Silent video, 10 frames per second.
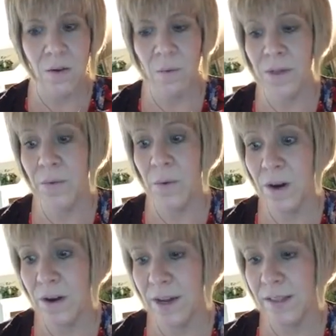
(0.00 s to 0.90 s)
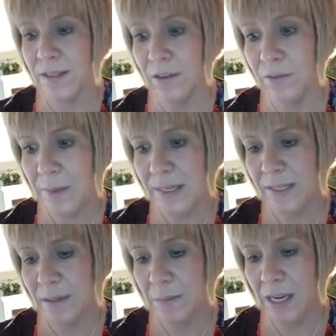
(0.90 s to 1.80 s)
what the word itself
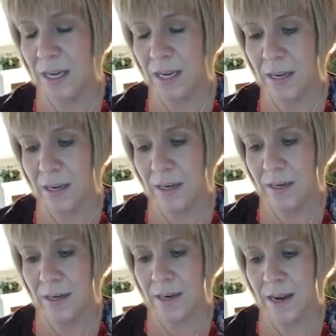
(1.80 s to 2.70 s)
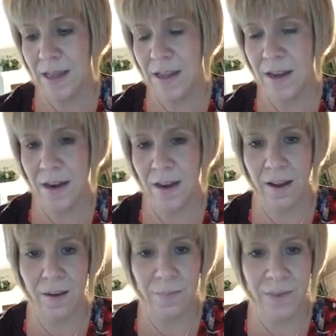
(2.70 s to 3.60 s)
means to me, and
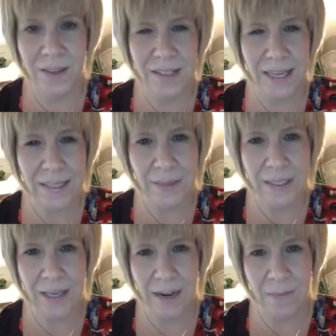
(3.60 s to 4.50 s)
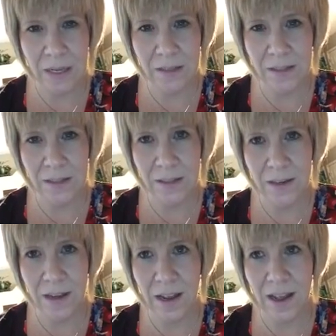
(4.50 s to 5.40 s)
then the assessment statements.
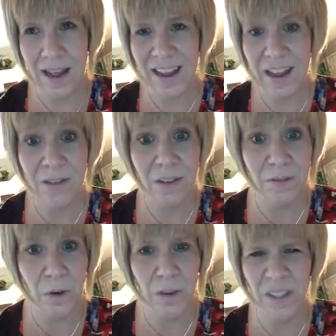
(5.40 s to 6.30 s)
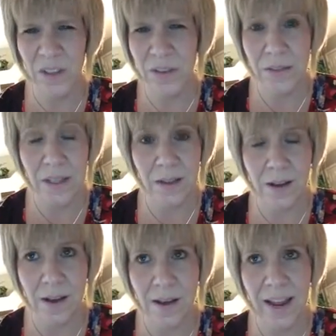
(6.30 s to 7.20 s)
I have to focus on those.
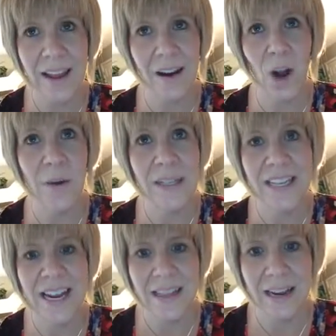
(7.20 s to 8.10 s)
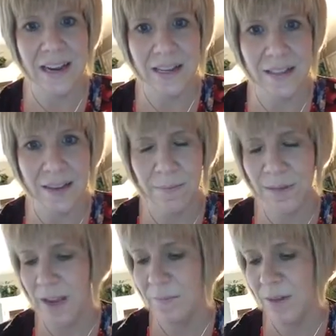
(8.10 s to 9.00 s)
I can't always take that in at the same
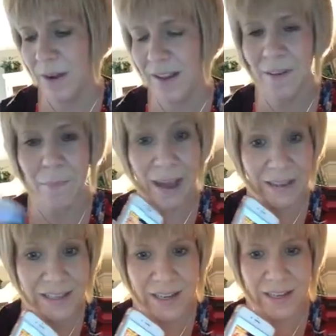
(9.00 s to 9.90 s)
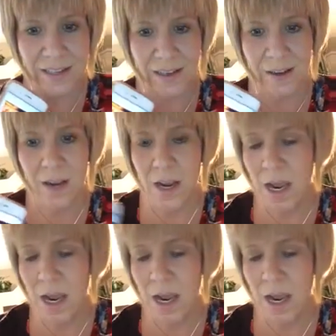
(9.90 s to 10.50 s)
time. So I come back to these and